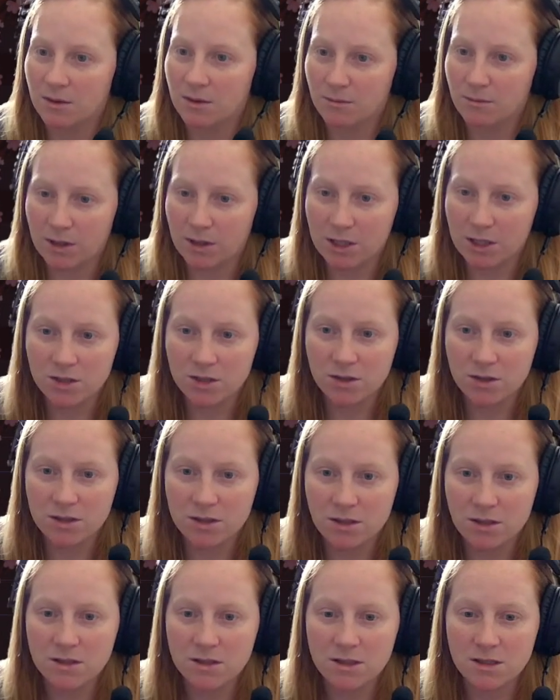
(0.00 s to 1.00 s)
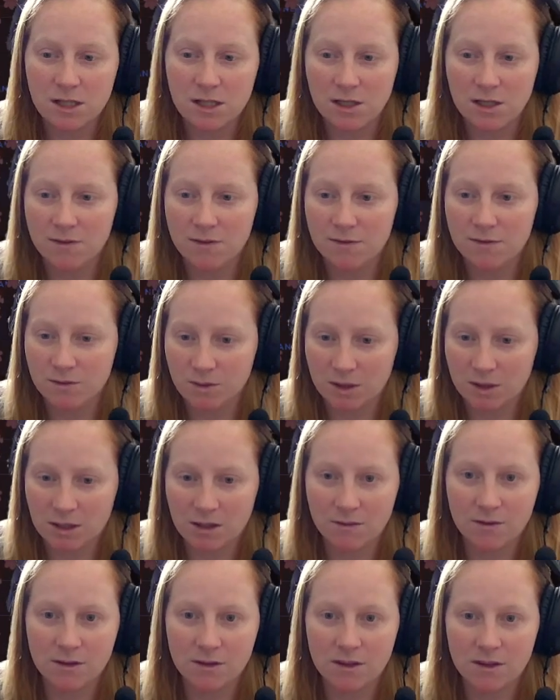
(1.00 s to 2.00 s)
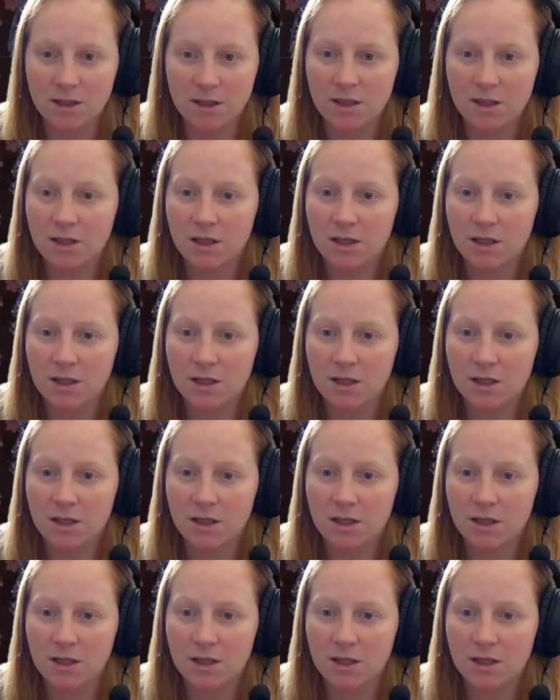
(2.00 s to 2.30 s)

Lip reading: Make sure it's all saved, whatever.